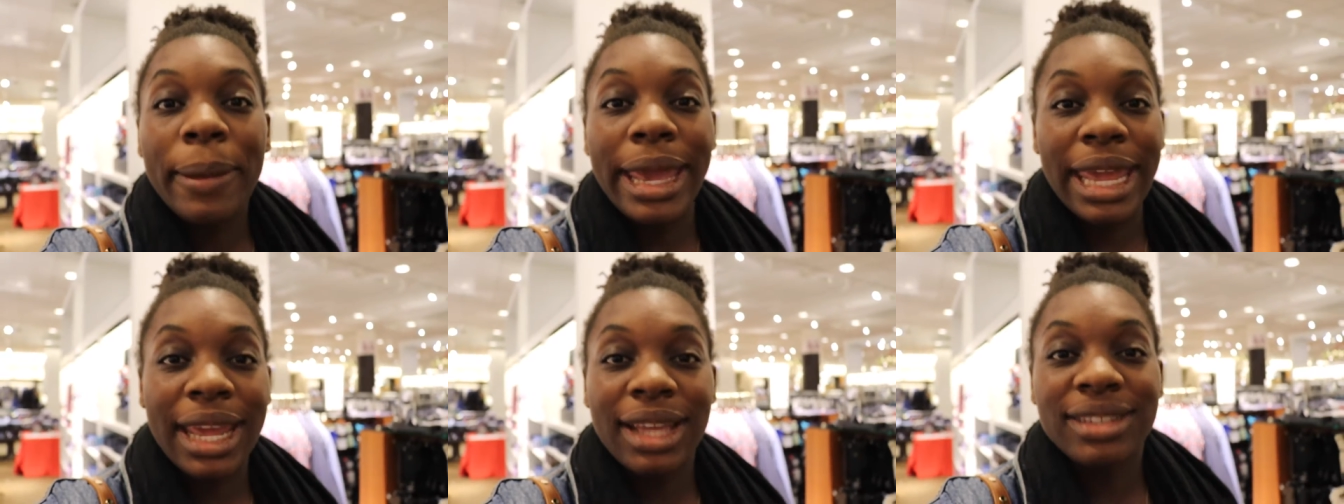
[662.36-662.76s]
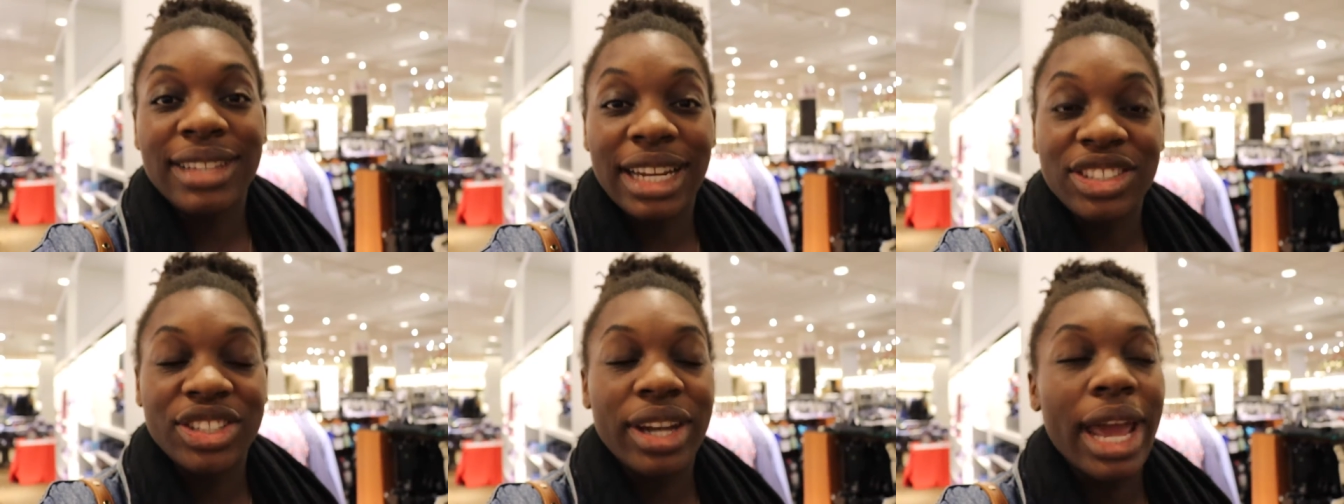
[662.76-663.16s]
paying
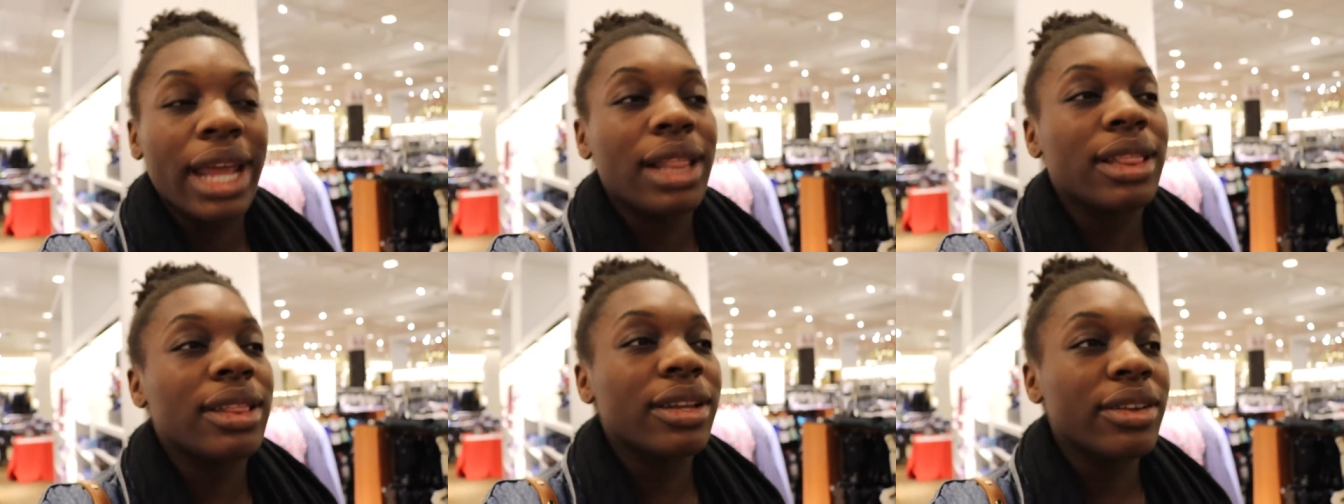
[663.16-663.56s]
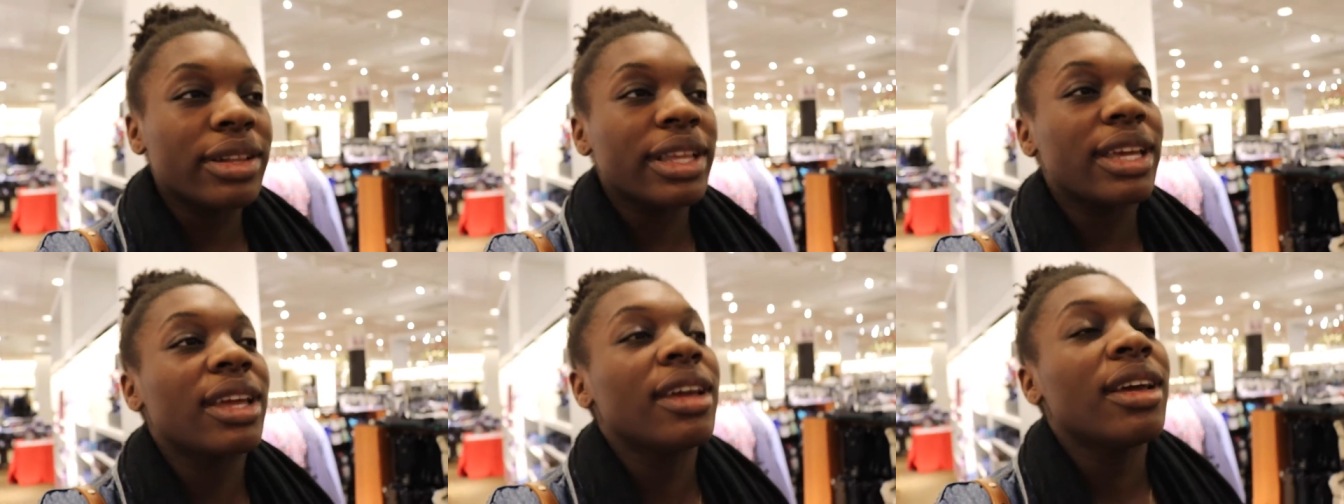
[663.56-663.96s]
attention. I
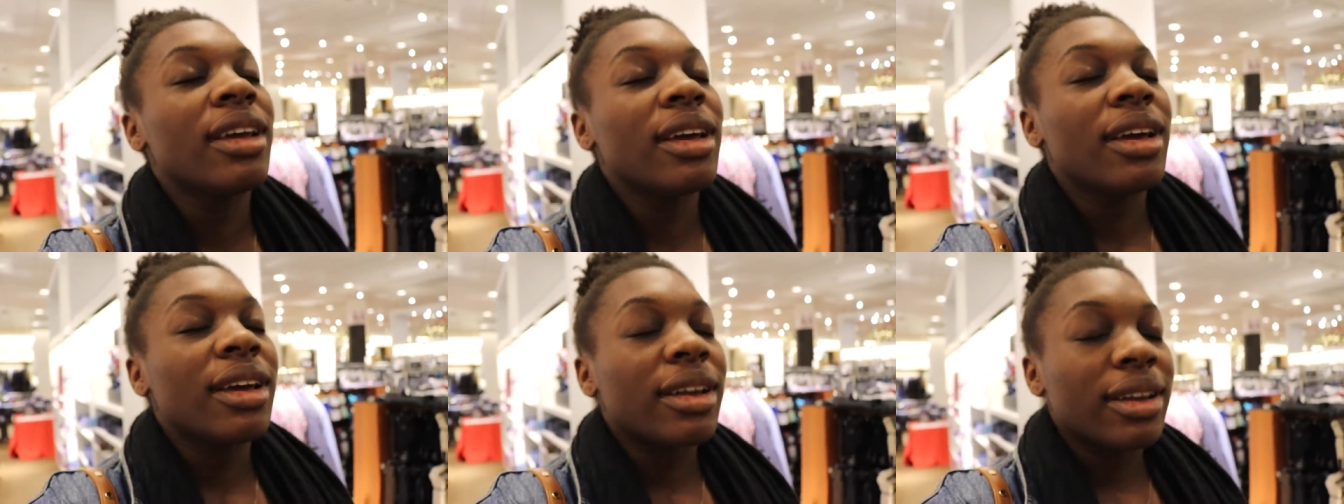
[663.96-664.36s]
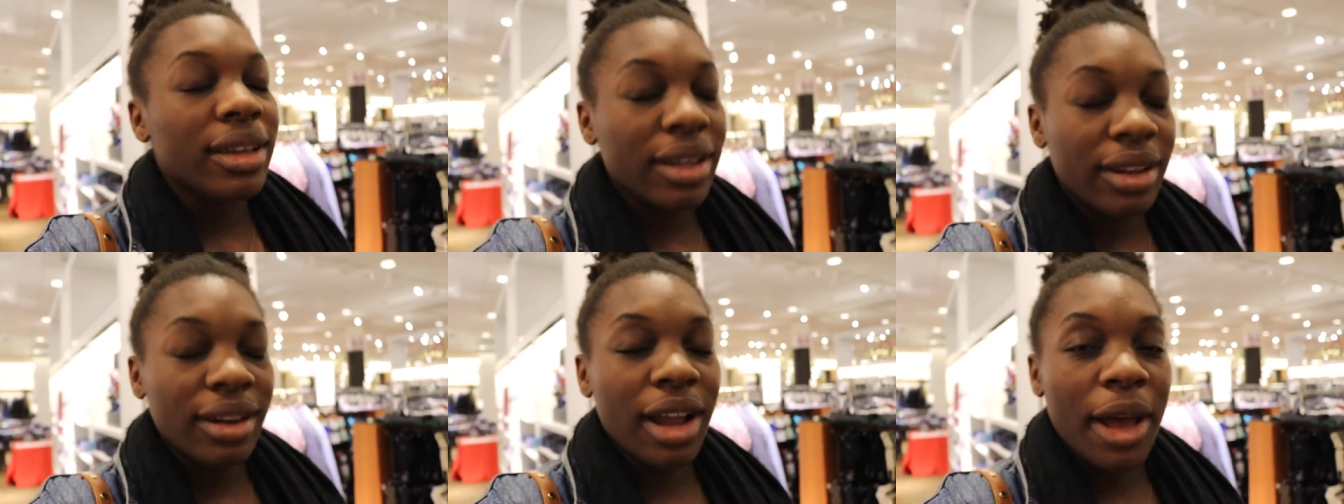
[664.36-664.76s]
literally
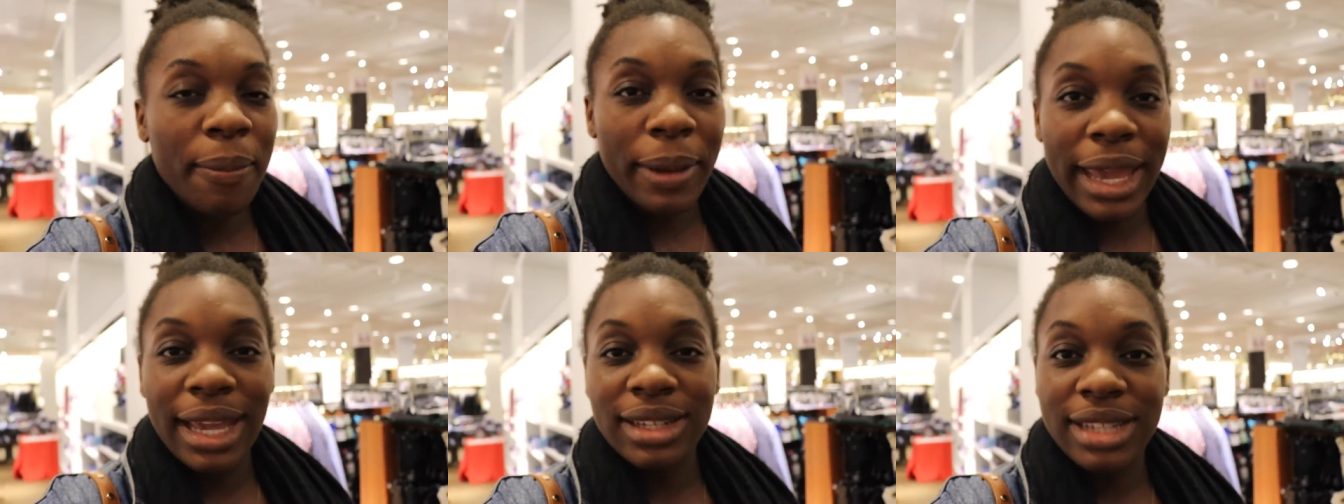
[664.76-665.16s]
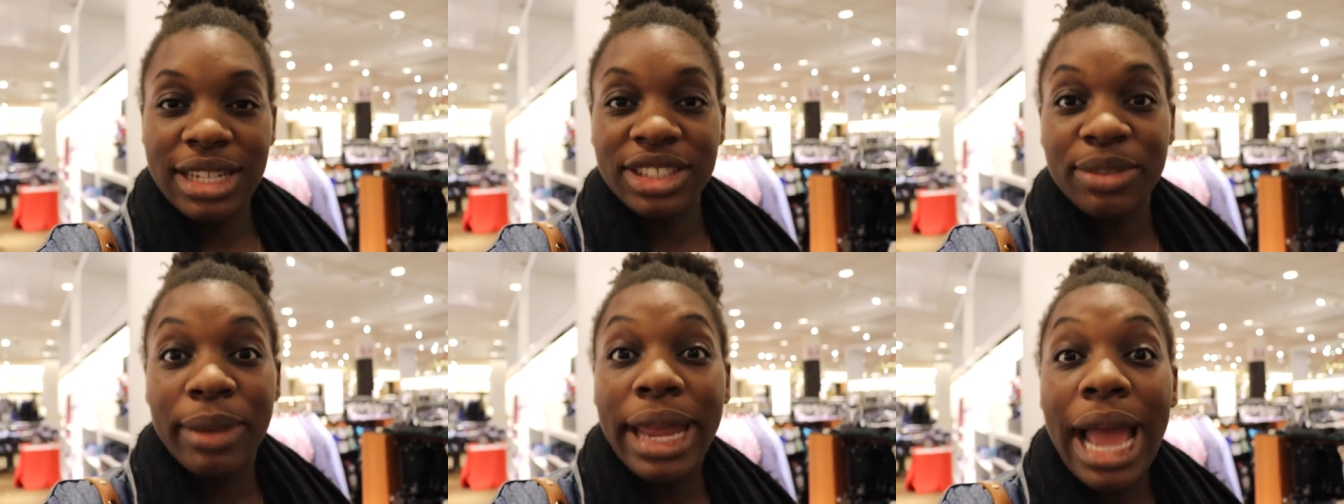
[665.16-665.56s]
could not pay
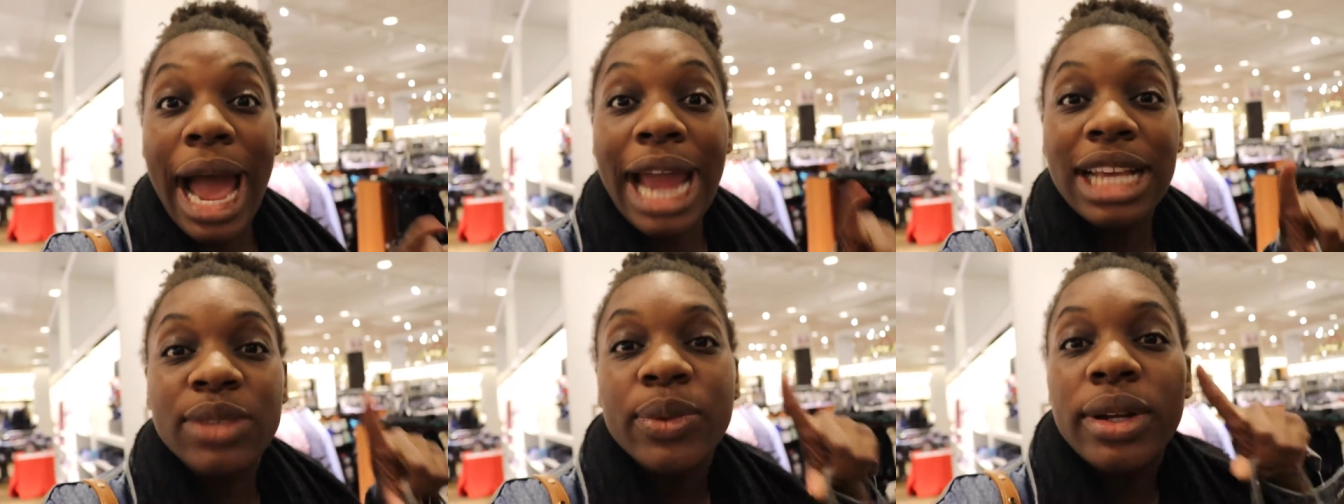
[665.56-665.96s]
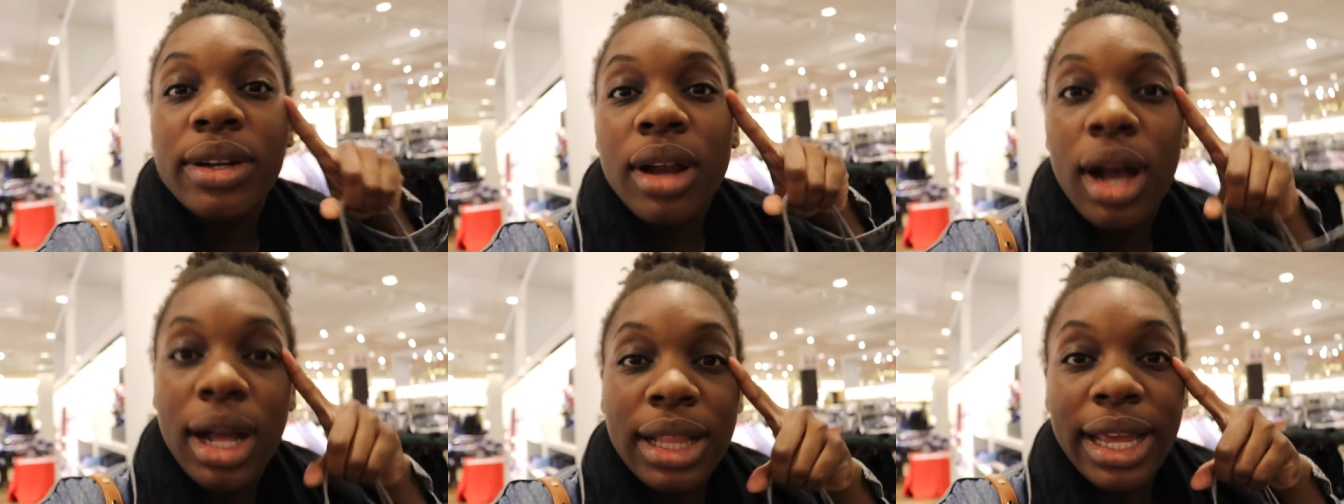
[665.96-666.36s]
attention. My eyes were
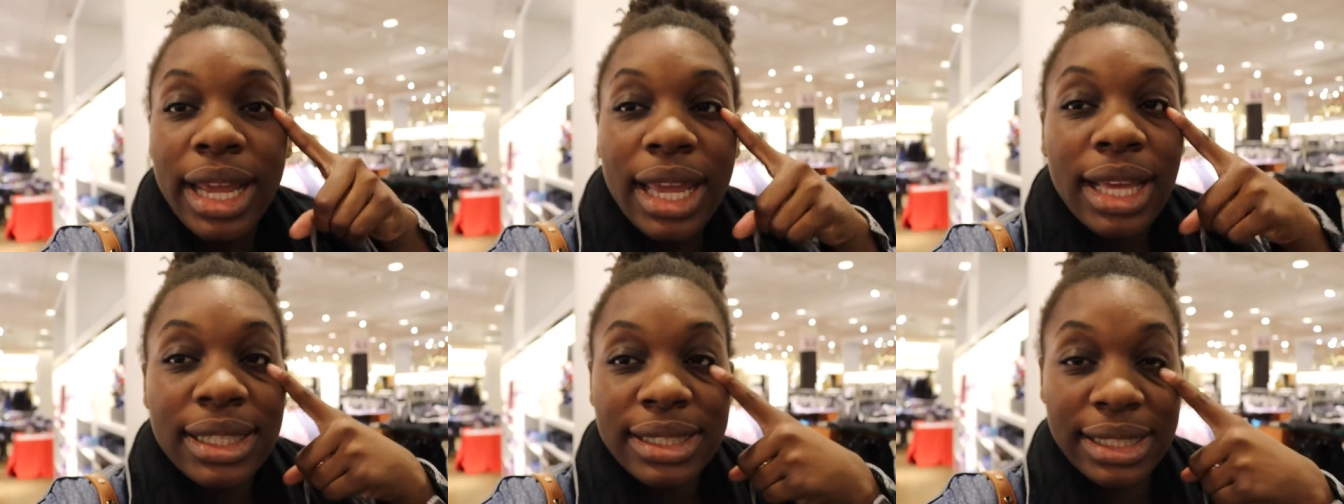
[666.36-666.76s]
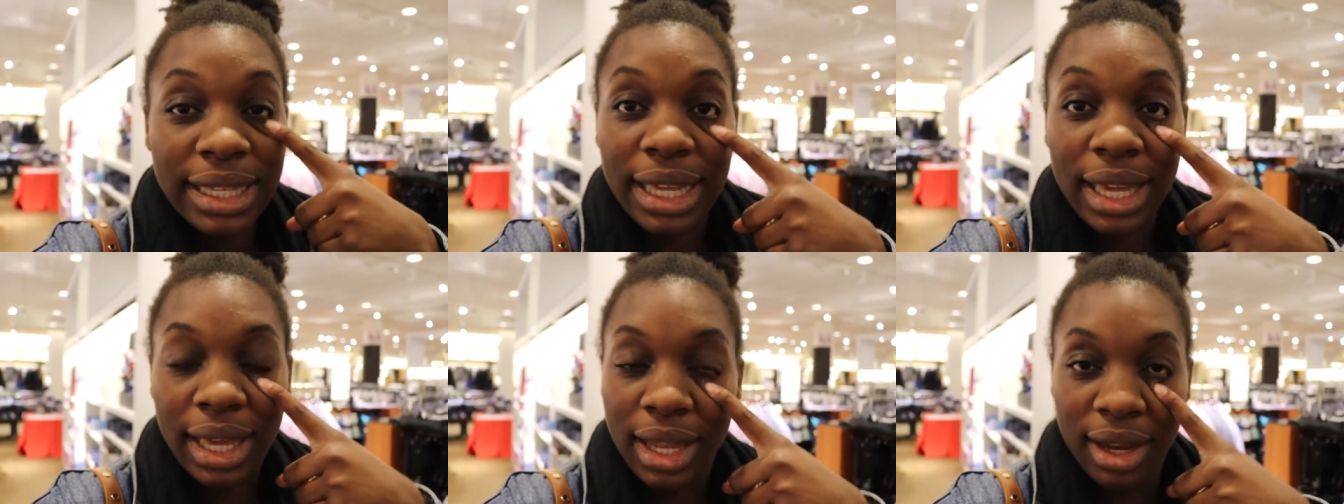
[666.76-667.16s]
not, like,
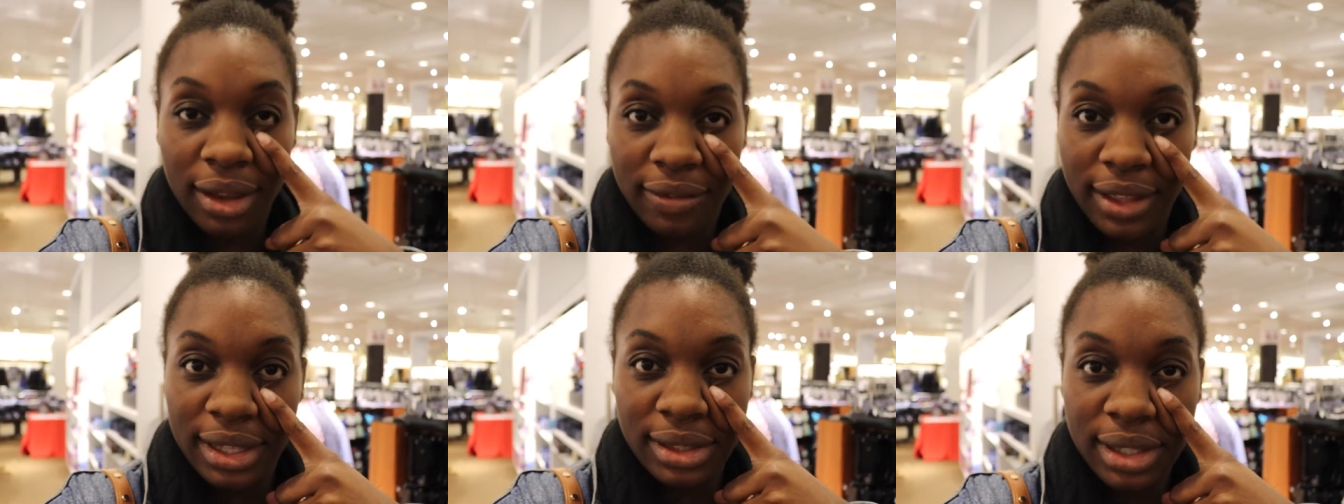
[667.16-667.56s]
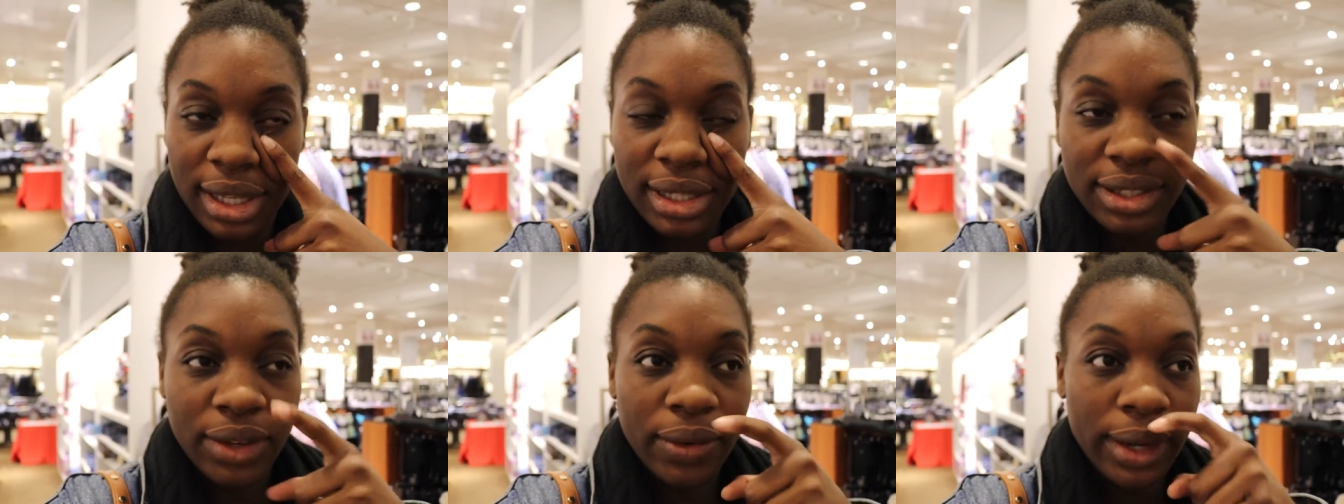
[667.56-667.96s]
seeing any of these
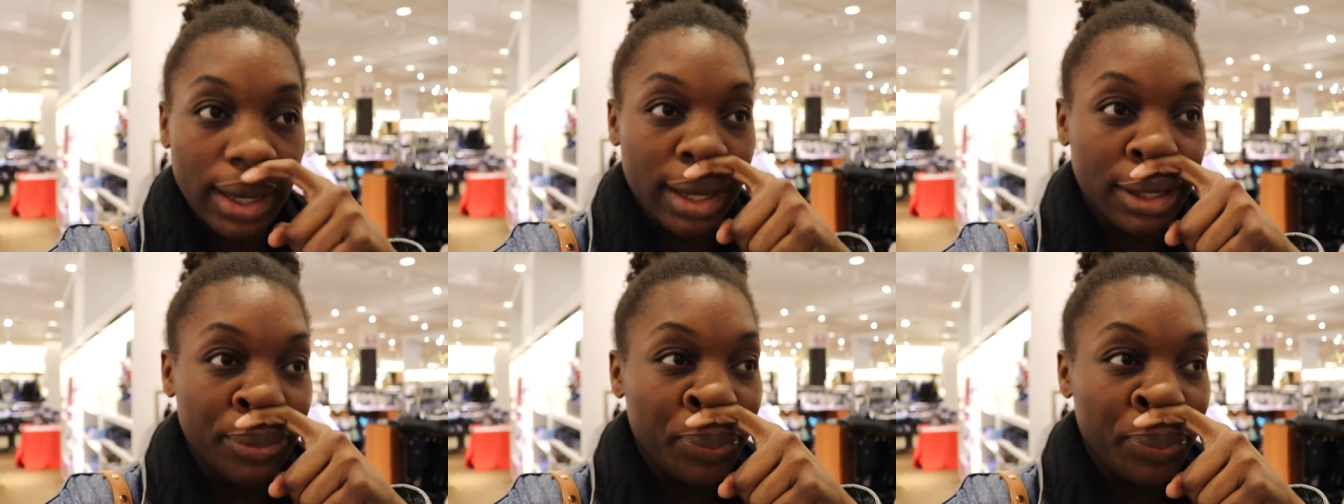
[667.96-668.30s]
things going on.